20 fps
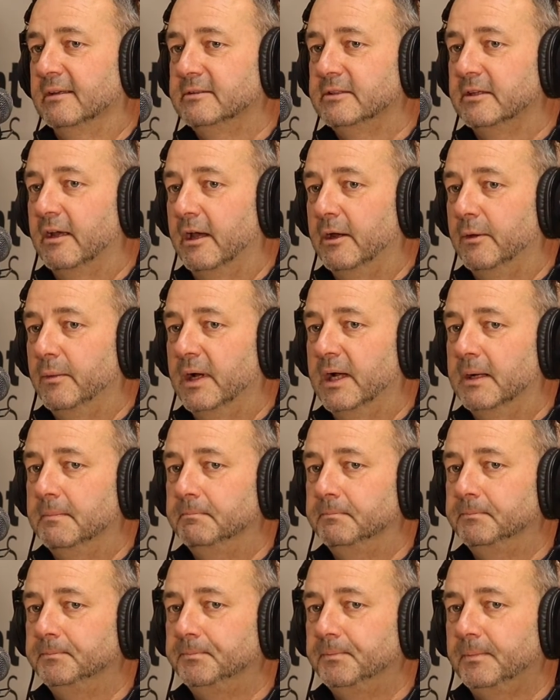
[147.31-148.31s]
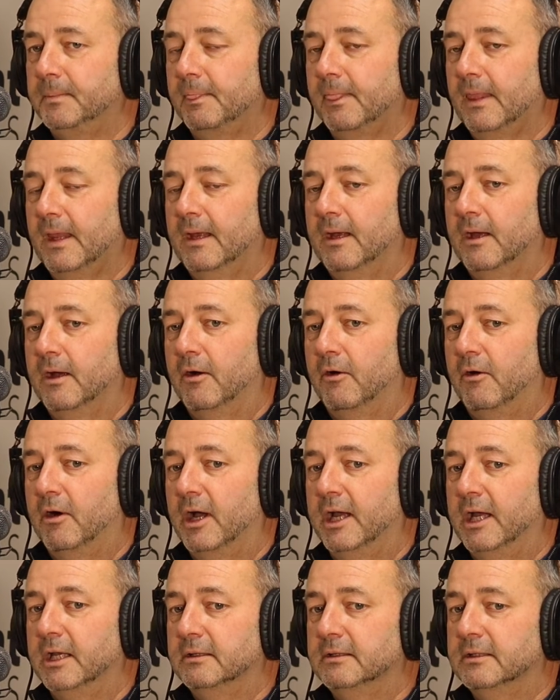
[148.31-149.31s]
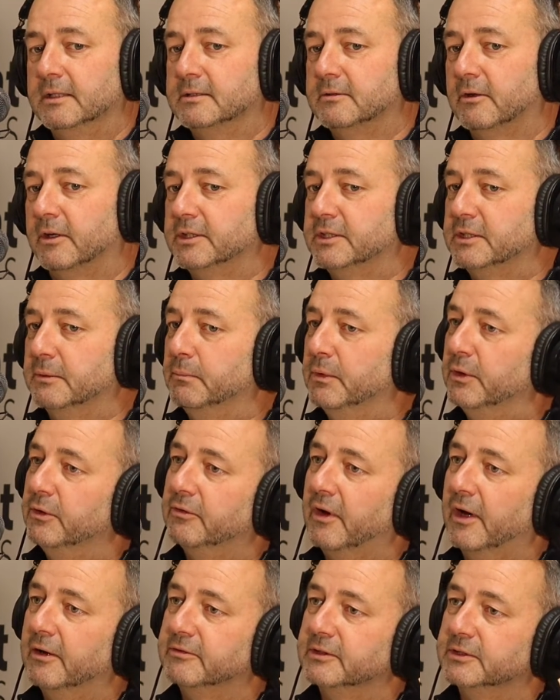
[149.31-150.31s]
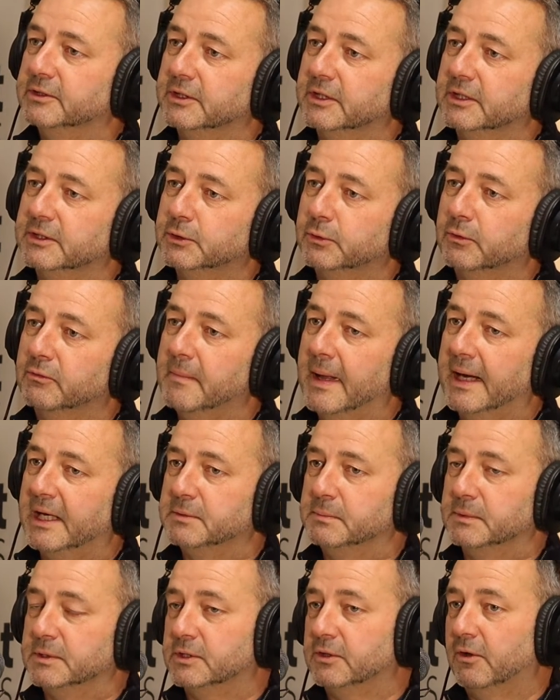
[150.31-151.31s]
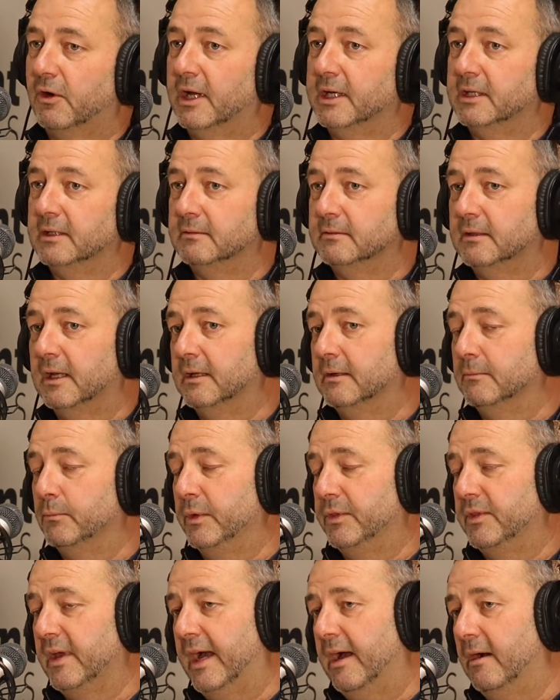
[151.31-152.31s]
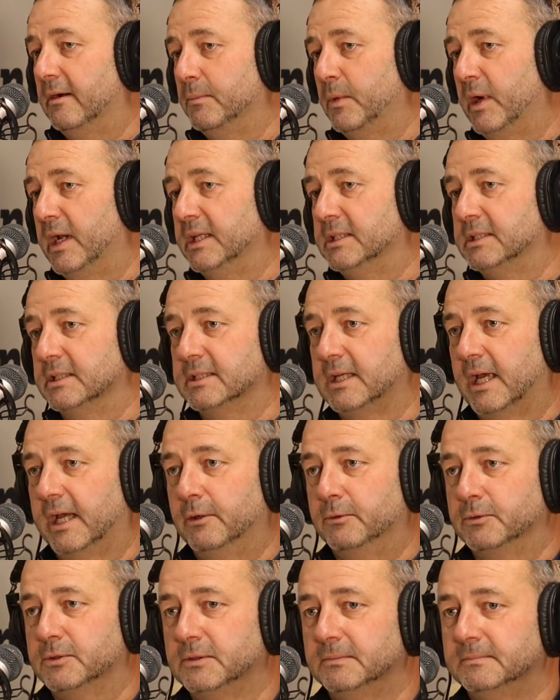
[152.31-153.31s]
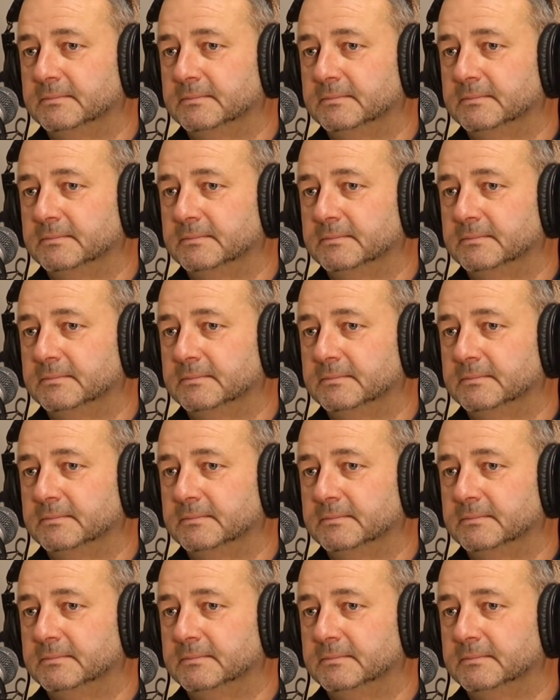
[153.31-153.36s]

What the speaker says: So I decided to move over to the sort of management side, and with that I went into sales.